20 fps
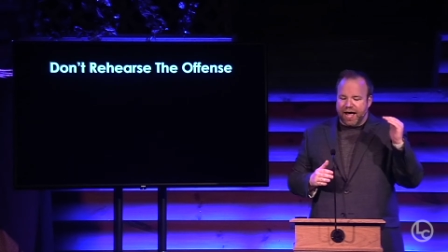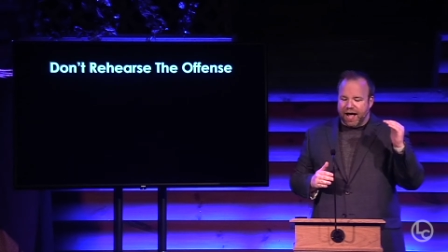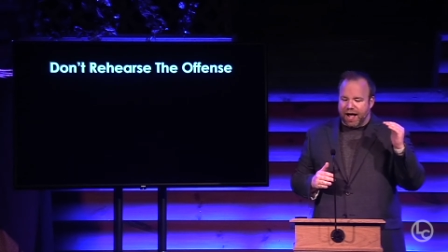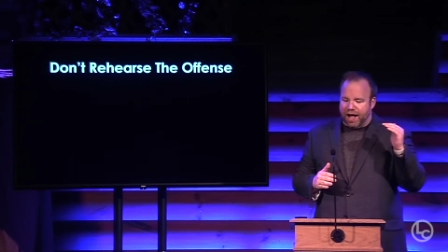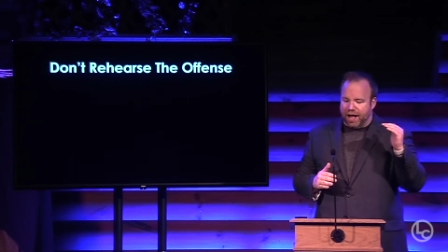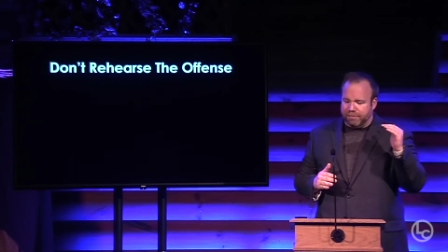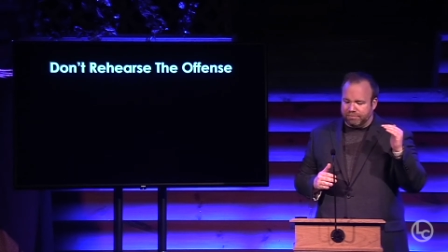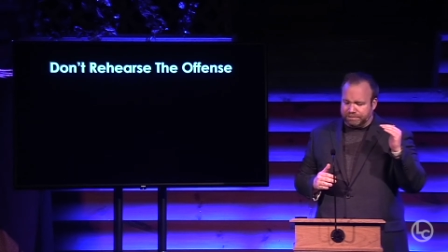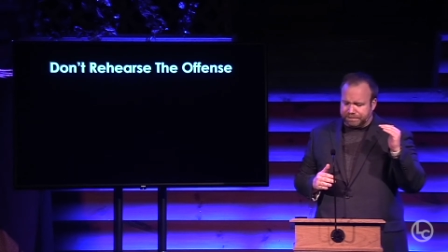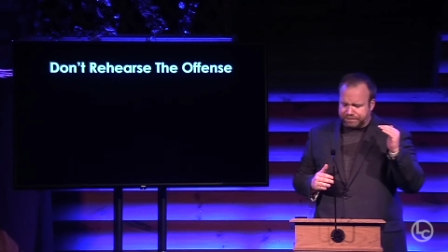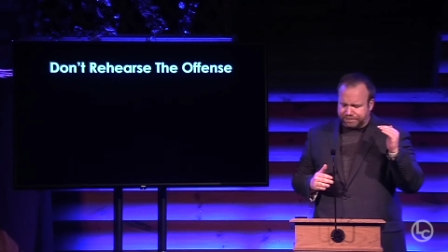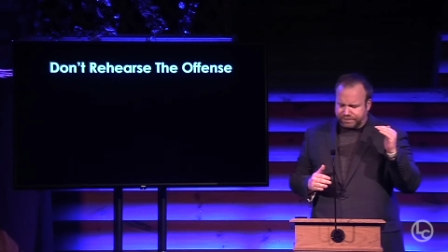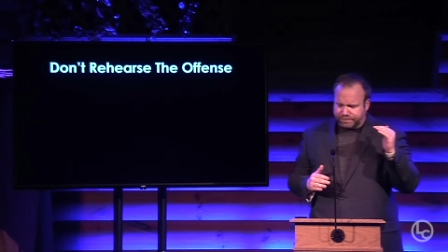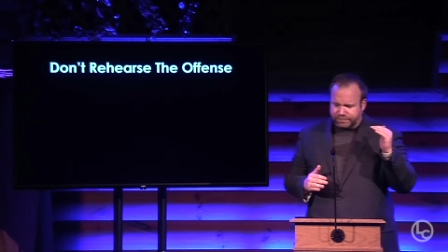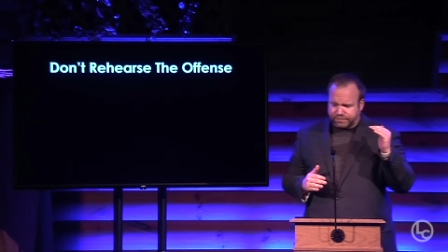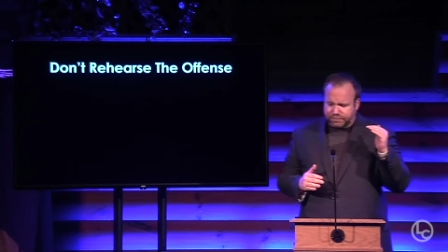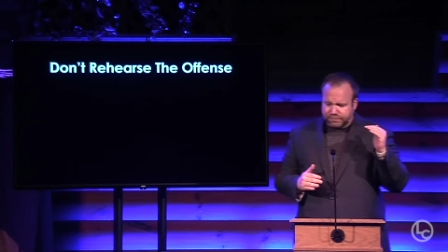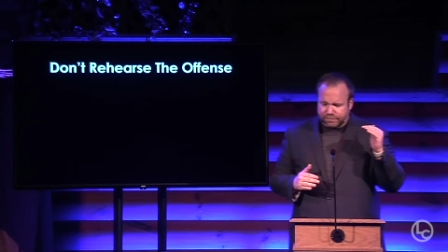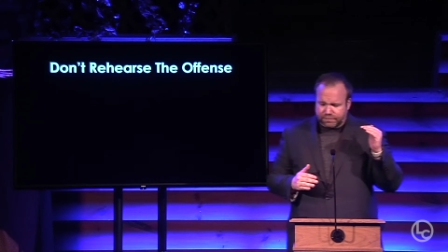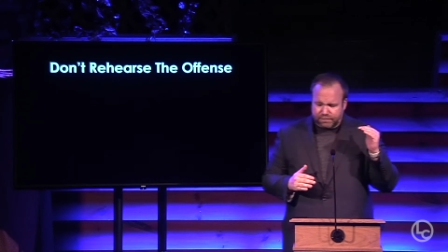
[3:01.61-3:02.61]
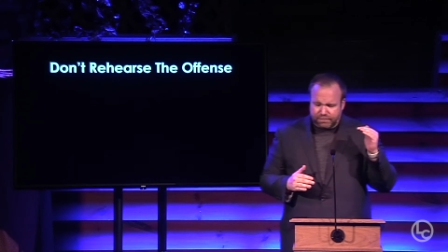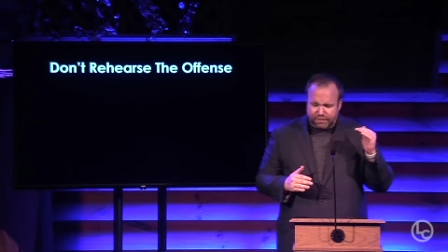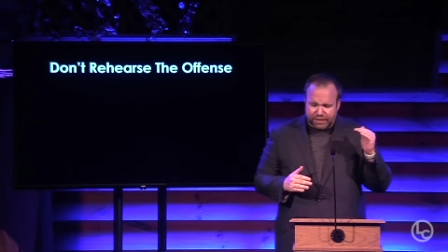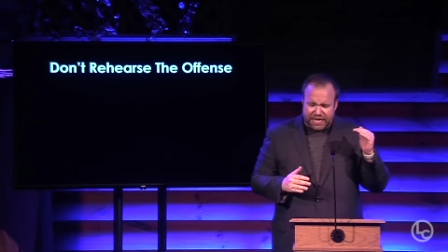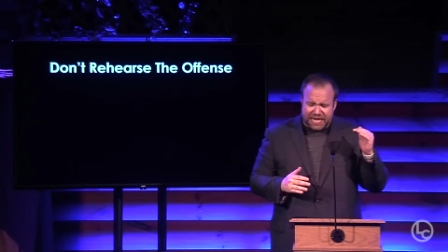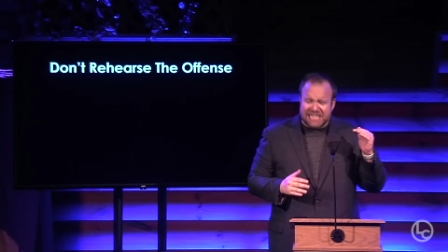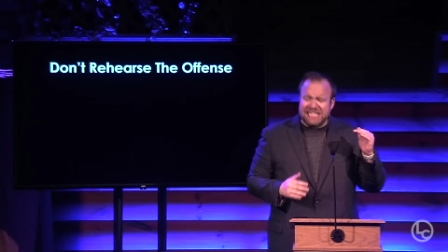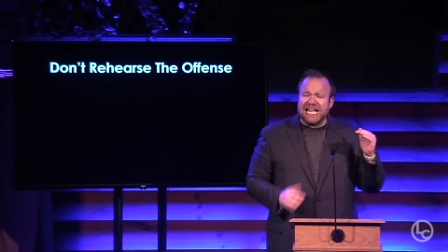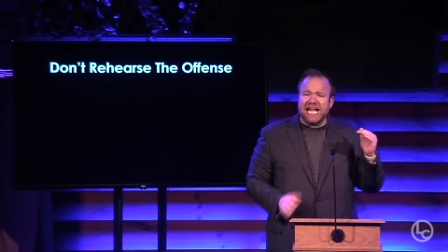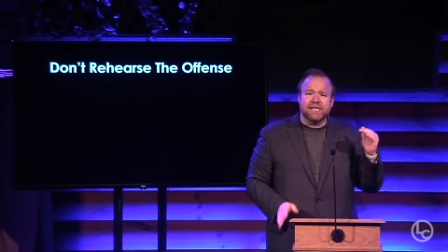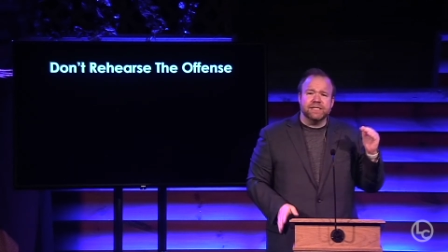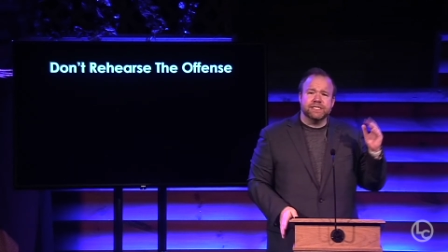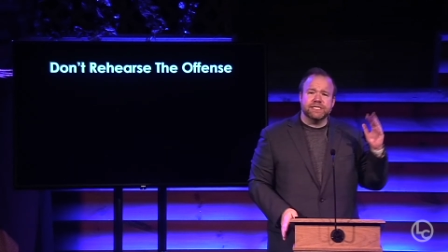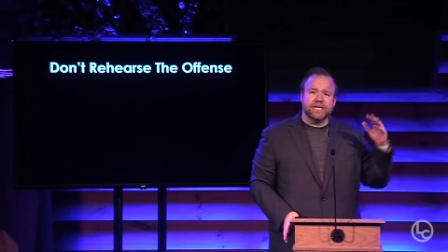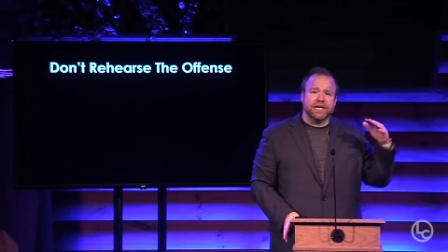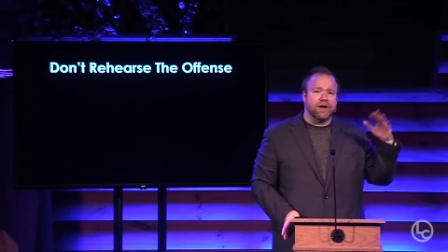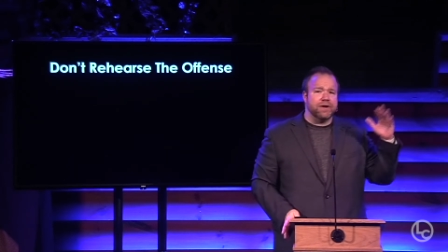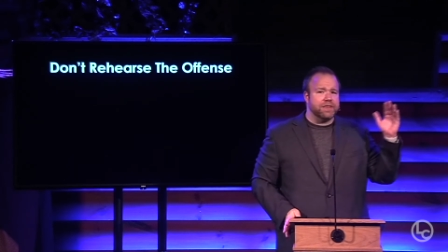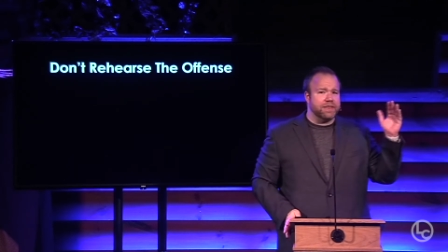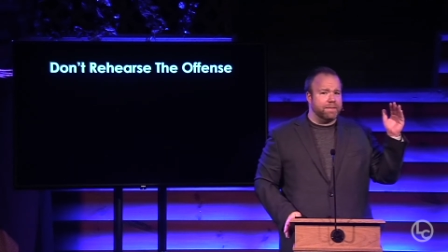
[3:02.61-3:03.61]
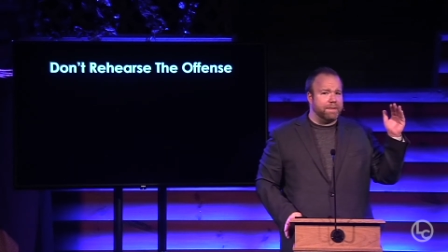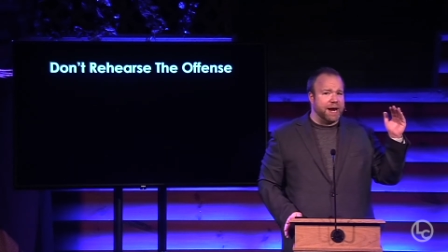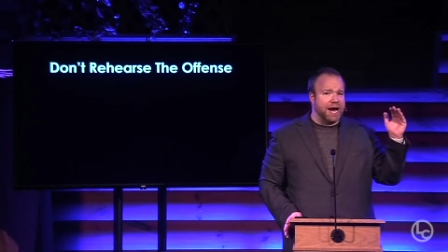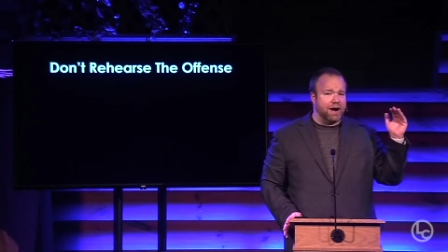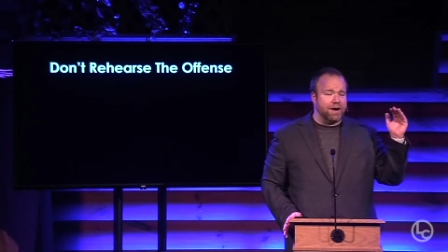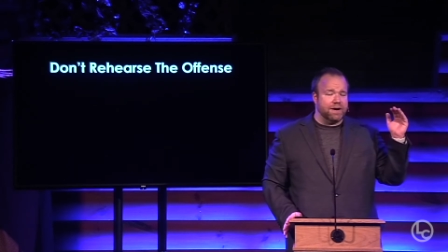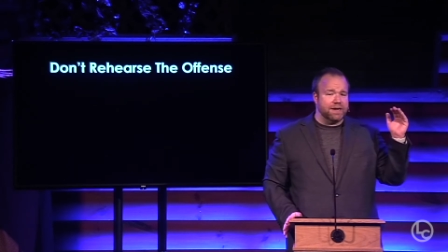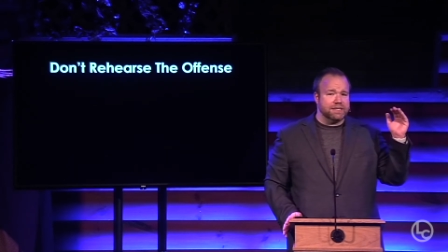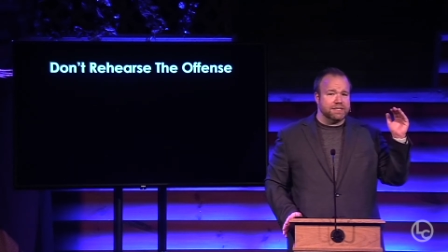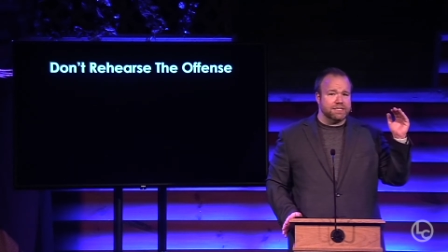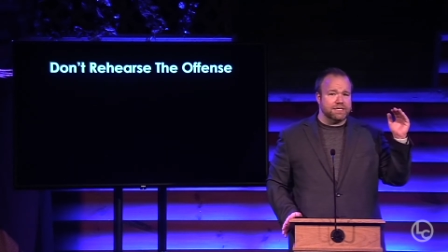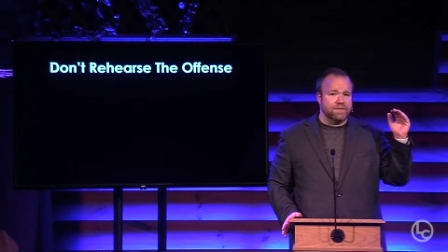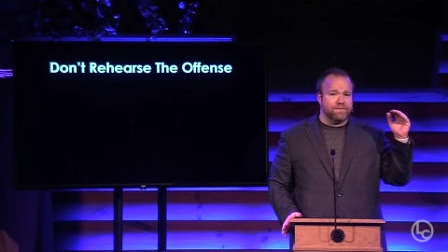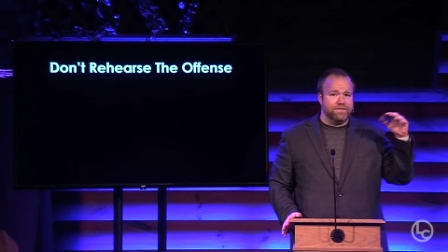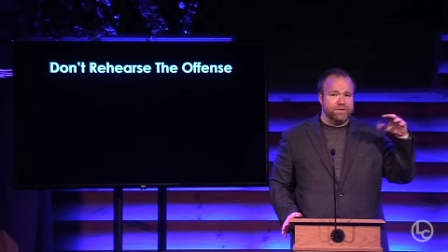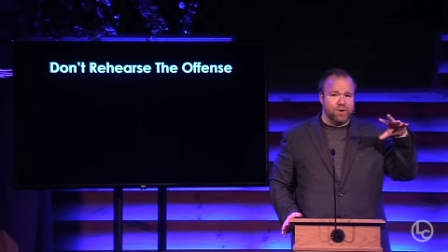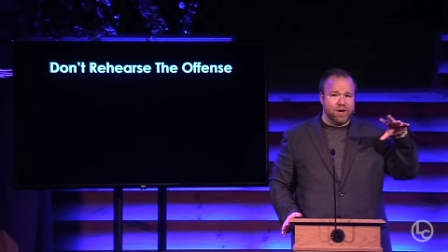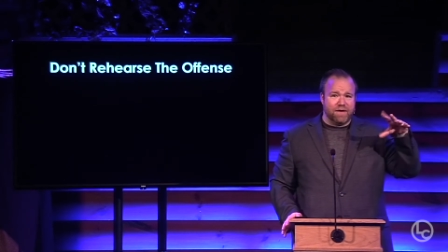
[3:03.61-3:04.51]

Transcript: Um, it tends to go to the parents if you